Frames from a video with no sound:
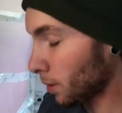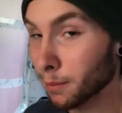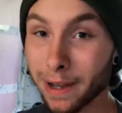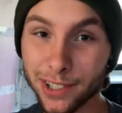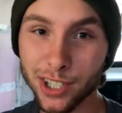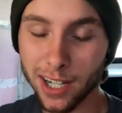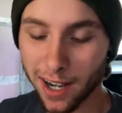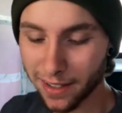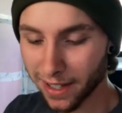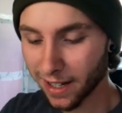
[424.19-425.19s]
put my jig
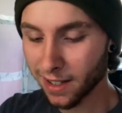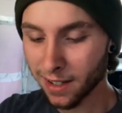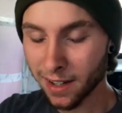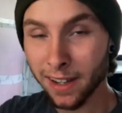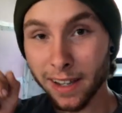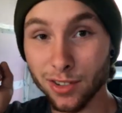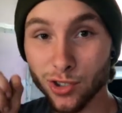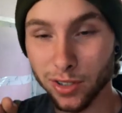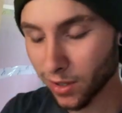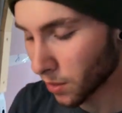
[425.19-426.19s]
on there, and
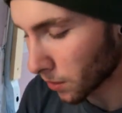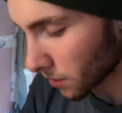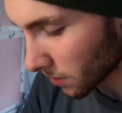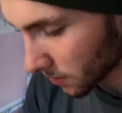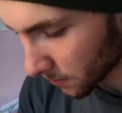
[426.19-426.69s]
drill the hole.